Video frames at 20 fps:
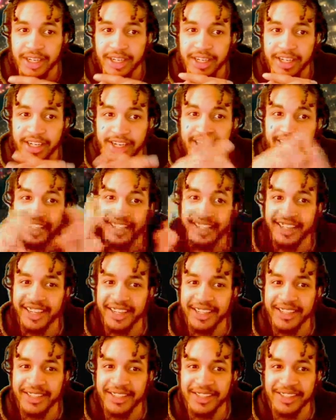I
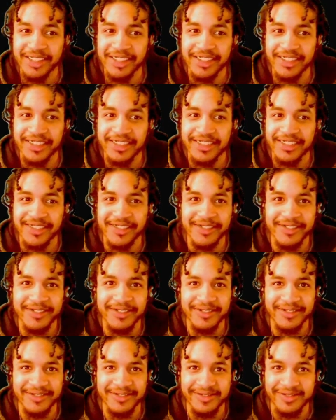guess
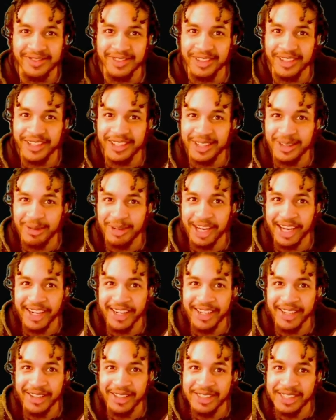you got
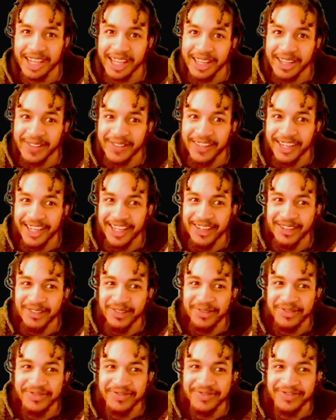another silent
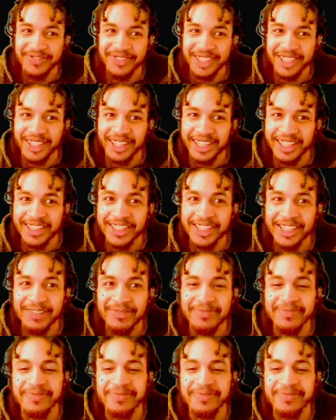video. Till next time.